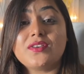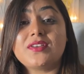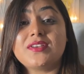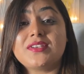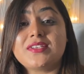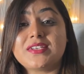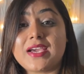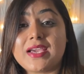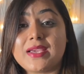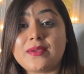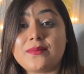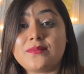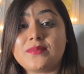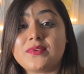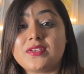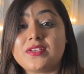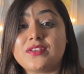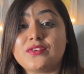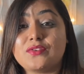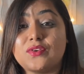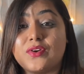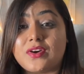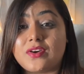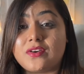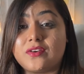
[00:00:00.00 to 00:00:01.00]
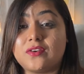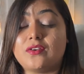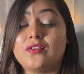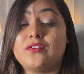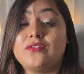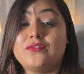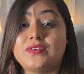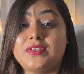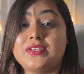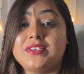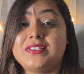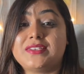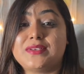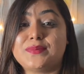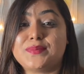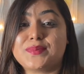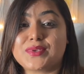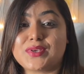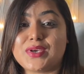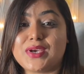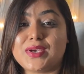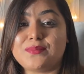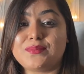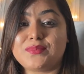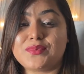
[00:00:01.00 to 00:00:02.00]
the time till you are already
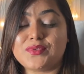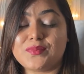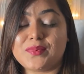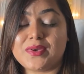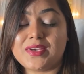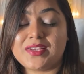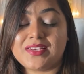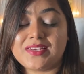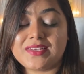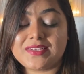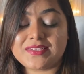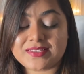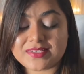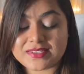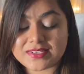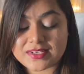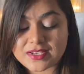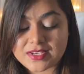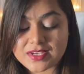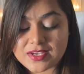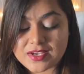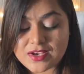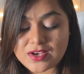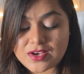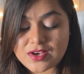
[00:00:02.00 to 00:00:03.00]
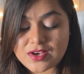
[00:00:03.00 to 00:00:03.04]
subscribed to my list.